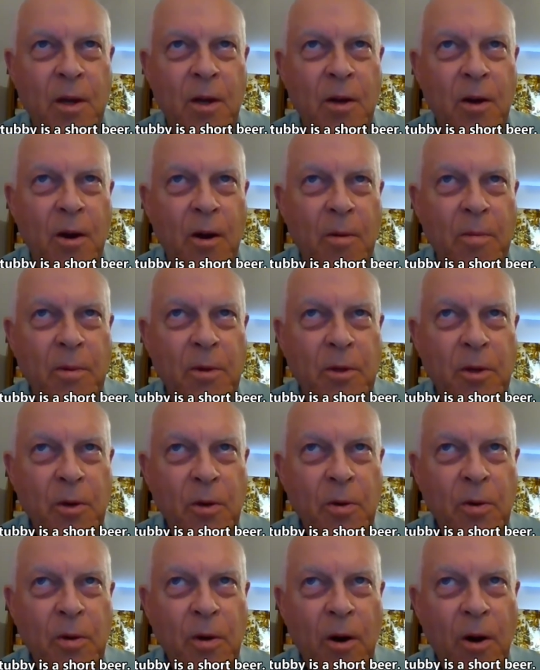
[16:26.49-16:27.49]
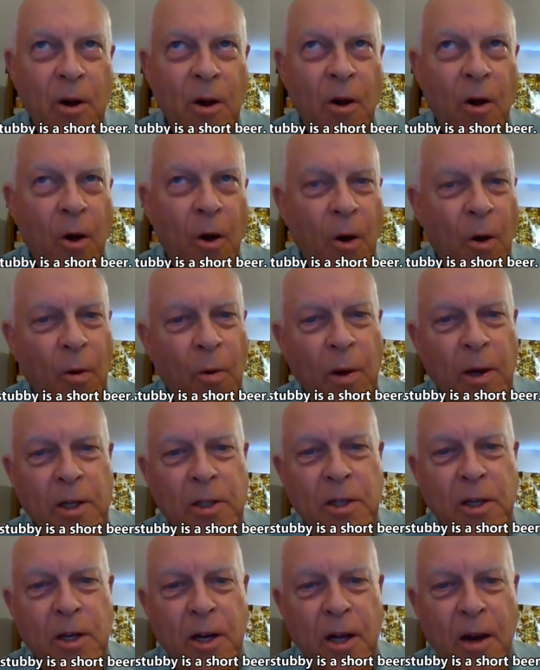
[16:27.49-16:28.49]
Number two,
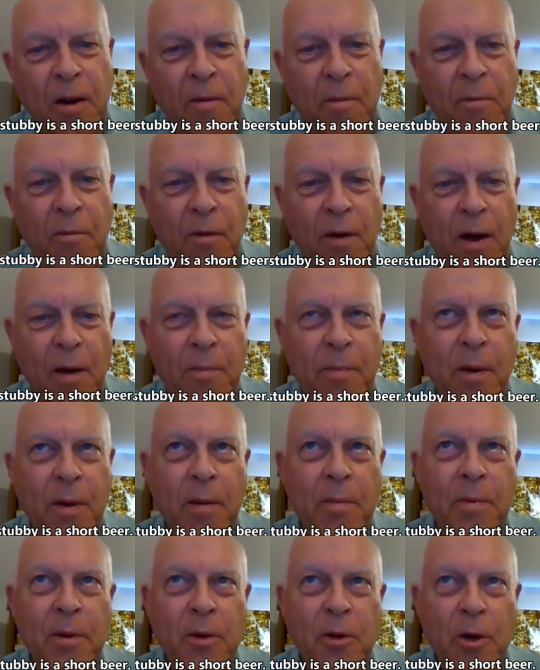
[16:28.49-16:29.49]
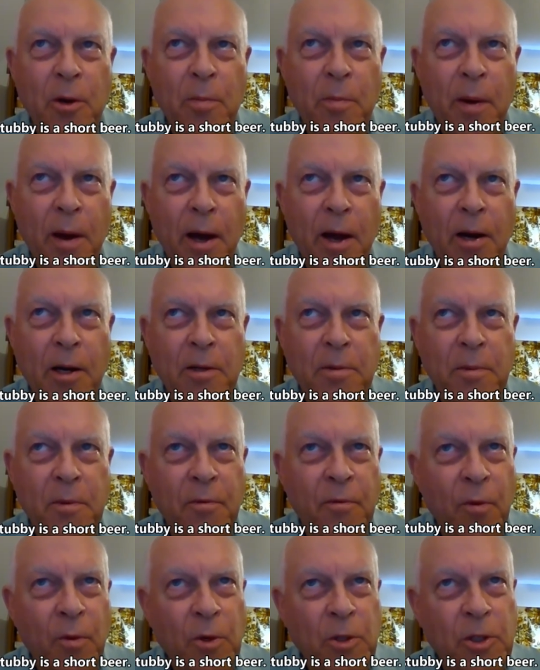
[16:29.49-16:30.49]
always identify people in your paddocks
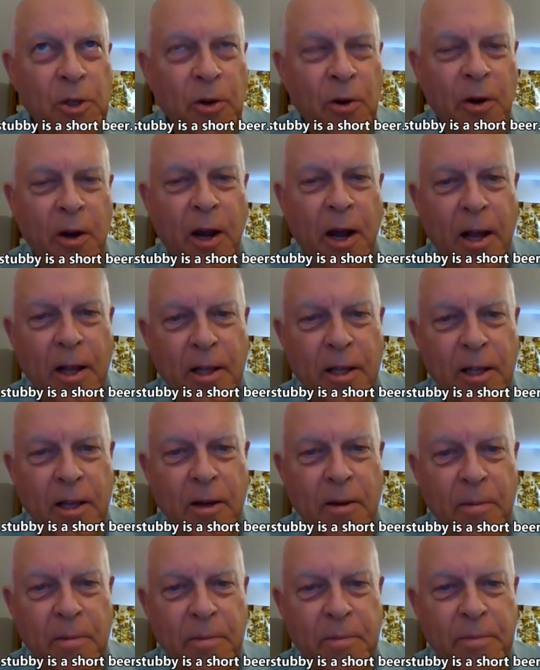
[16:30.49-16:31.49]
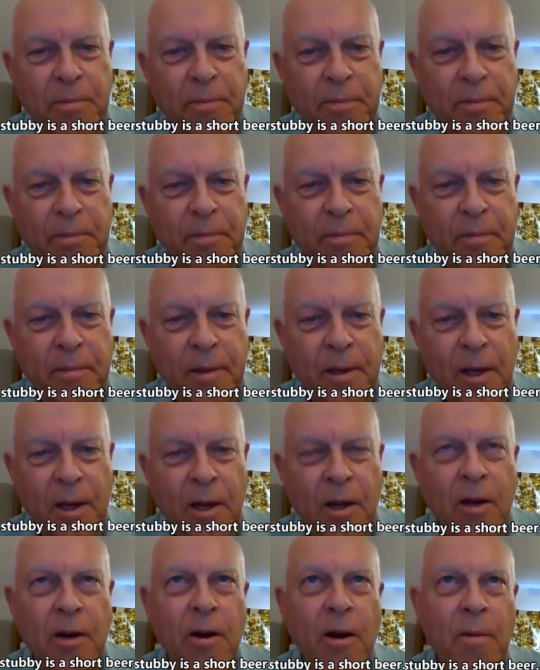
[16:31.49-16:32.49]
before shooting at them.
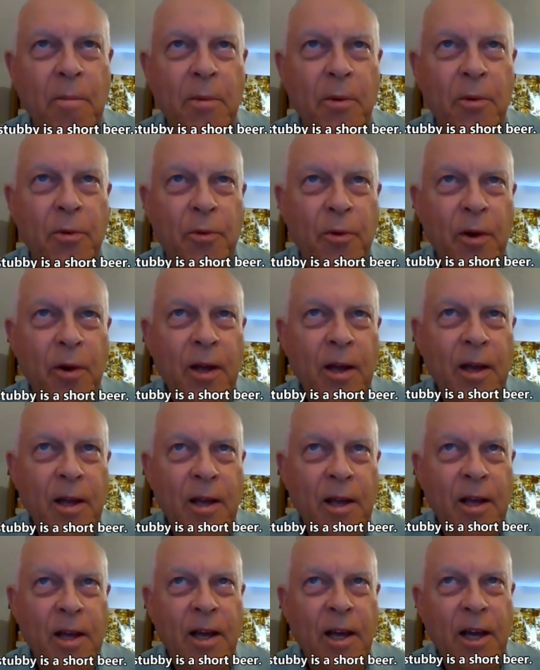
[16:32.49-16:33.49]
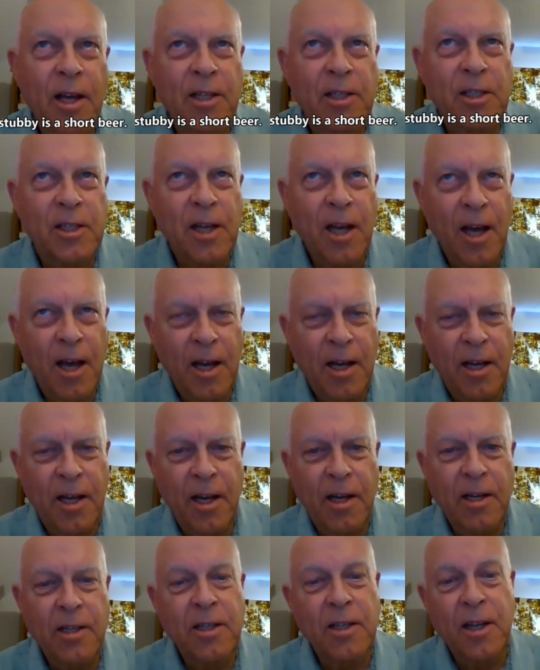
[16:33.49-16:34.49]
Number three, it's
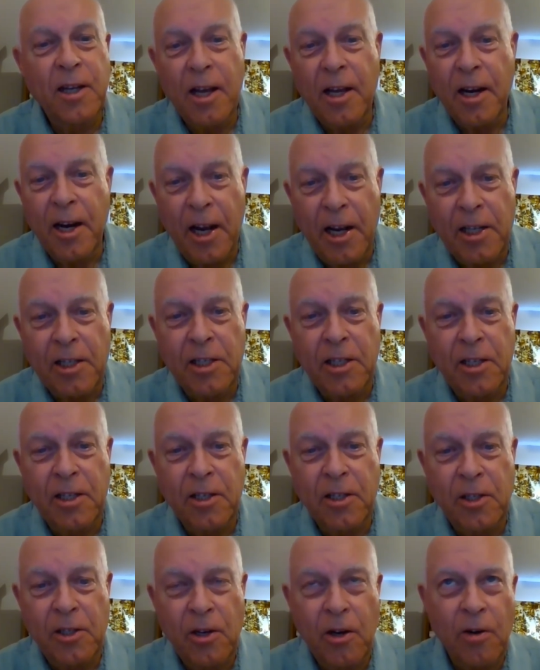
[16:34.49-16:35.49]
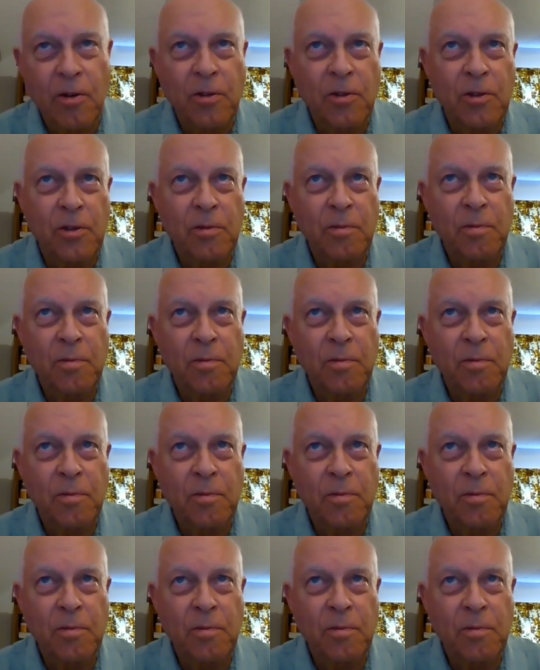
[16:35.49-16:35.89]
tacky to take an esky to church.